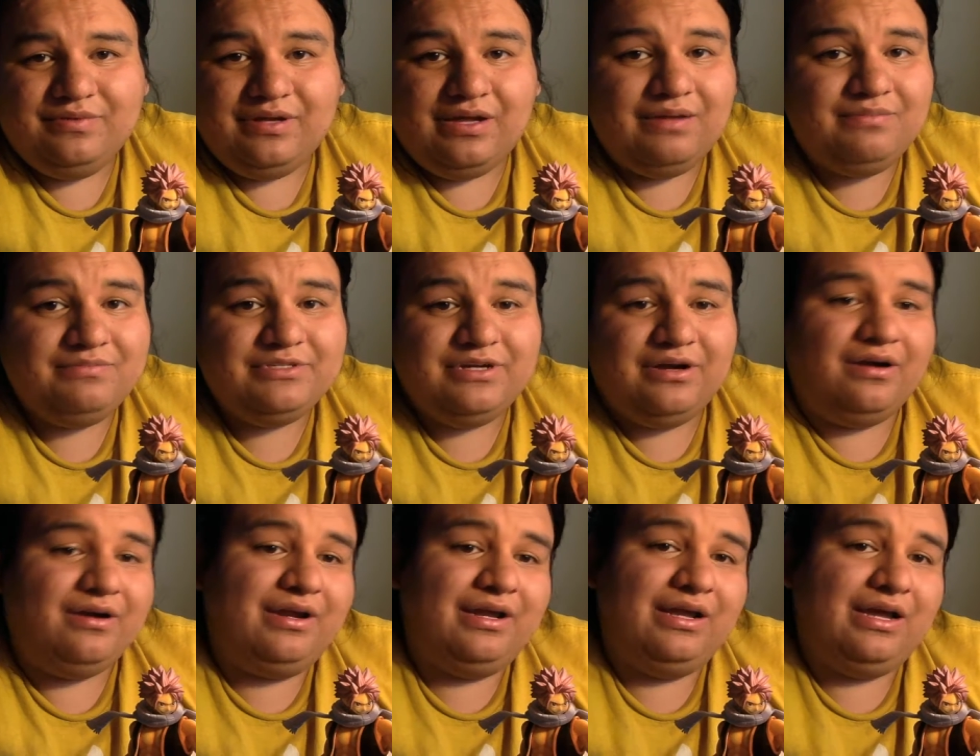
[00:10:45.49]
I'm
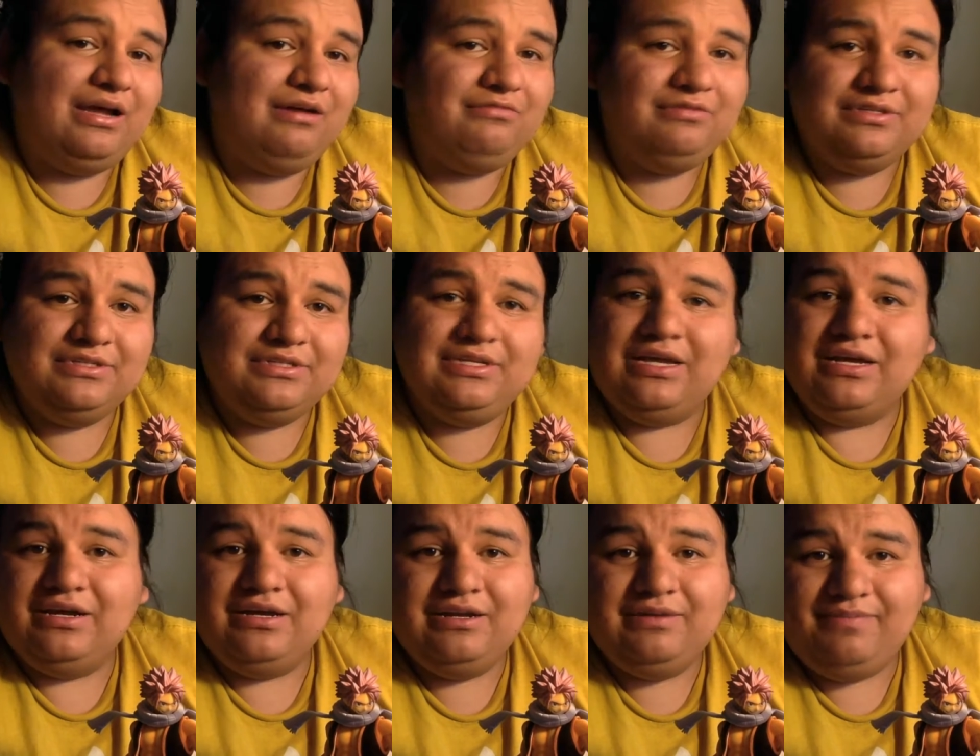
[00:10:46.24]
sorry. I was
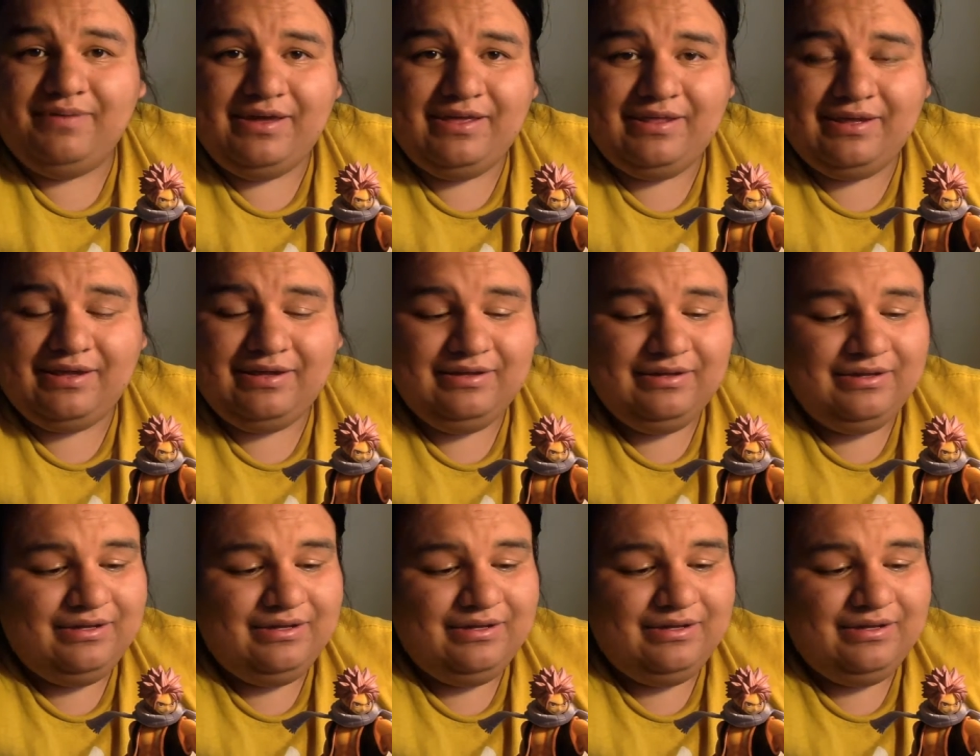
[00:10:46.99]
not going to pay that.